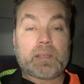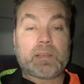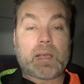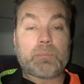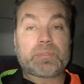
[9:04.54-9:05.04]

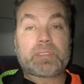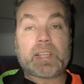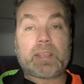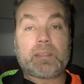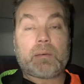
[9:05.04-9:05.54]
I'm
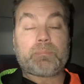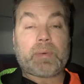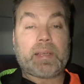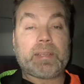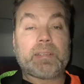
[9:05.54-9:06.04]
setting up
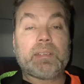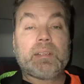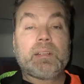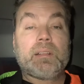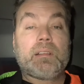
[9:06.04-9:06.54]
my
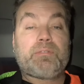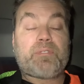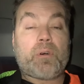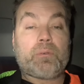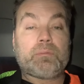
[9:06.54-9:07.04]

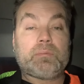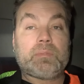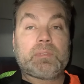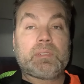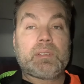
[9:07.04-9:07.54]
phone
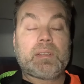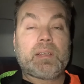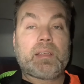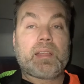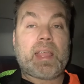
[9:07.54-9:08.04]

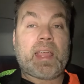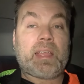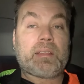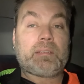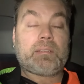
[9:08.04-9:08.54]

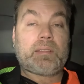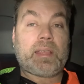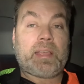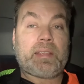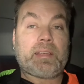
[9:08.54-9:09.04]
and
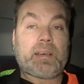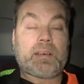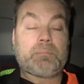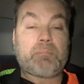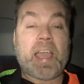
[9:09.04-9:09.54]

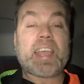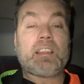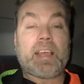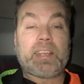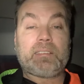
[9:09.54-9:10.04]
a mag
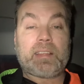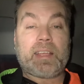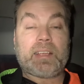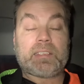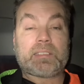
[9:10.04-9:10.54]
light
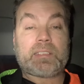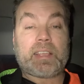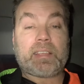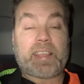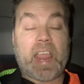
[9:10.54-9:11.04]
as
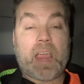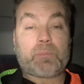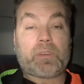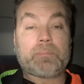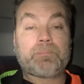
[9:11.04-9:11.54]
like a
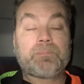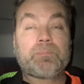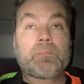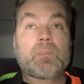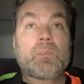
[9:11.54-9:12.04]
camera.
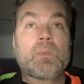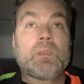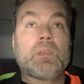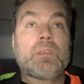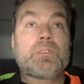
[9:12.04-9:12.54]

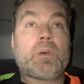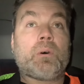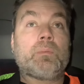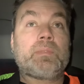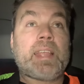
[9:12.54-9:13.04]

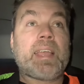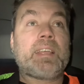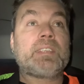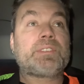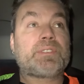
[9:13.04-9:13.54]
So yeah,
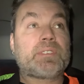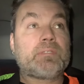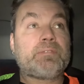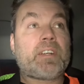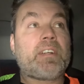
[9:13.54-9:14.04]
it's
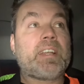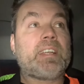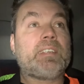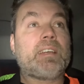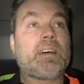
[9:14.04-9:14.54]
very